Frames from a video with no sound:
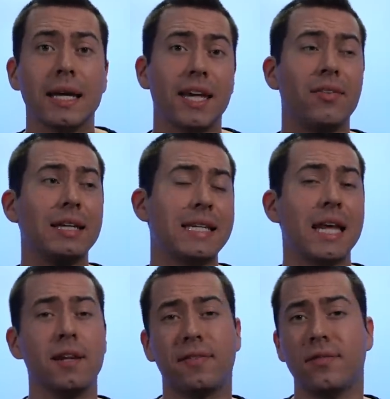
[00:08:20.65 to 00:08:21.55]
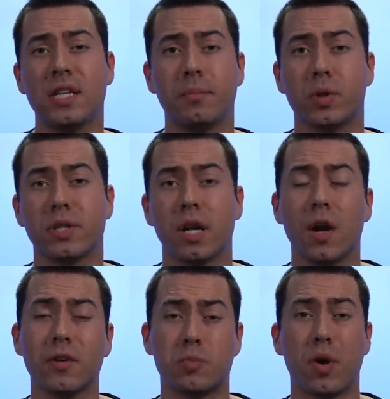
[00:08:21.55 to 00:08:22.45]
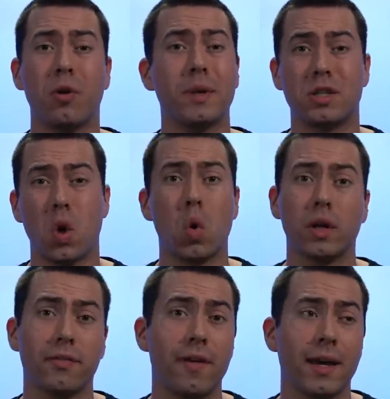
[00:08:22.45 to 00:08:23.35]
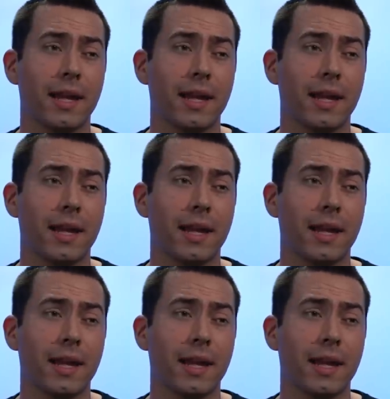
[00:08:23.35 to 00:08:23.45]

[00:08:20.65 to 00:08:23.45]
giving 10 to 15% off is probably totally fine.